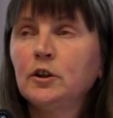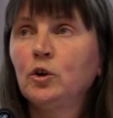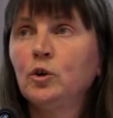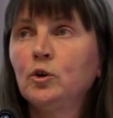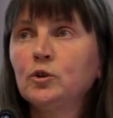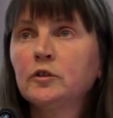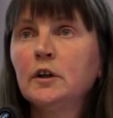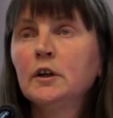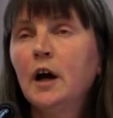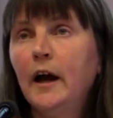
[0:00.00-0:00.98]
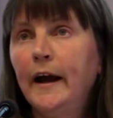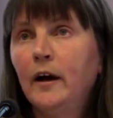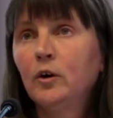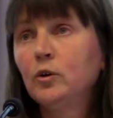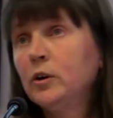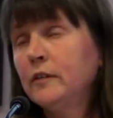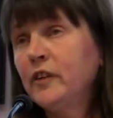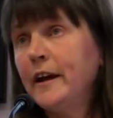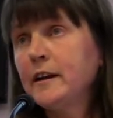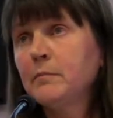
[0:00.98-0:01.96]
court or have
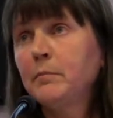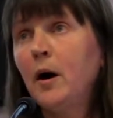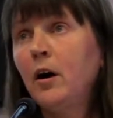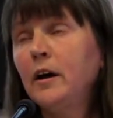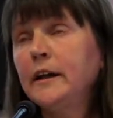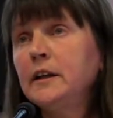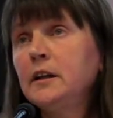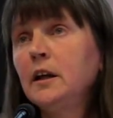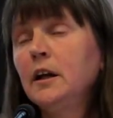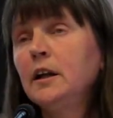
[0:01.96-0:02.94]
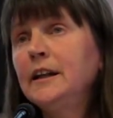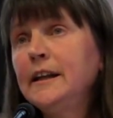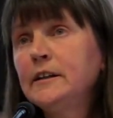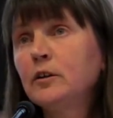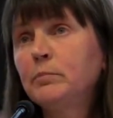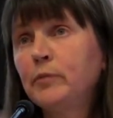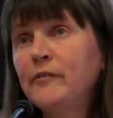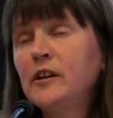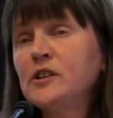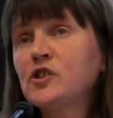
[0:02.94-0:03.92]
taken part in
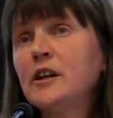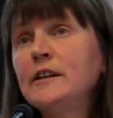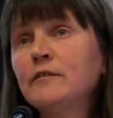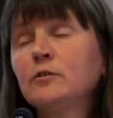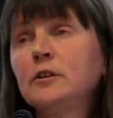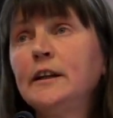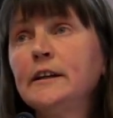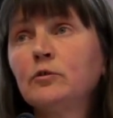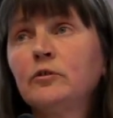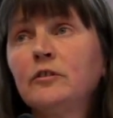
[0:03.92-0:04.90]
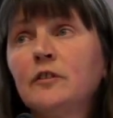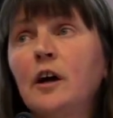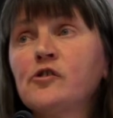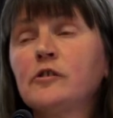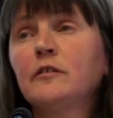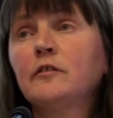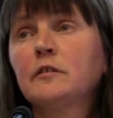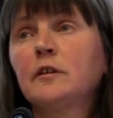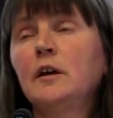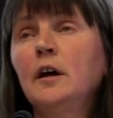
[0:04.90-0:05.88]
privileged legal discussions,
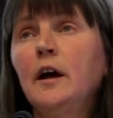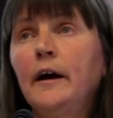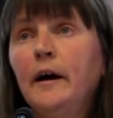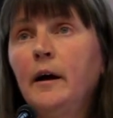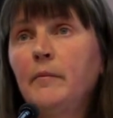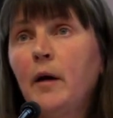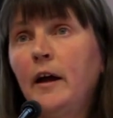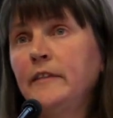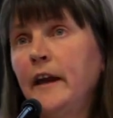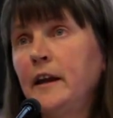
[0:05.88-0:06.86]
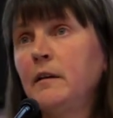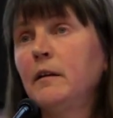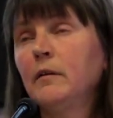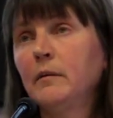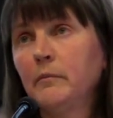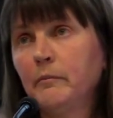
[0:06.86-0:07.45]
and then,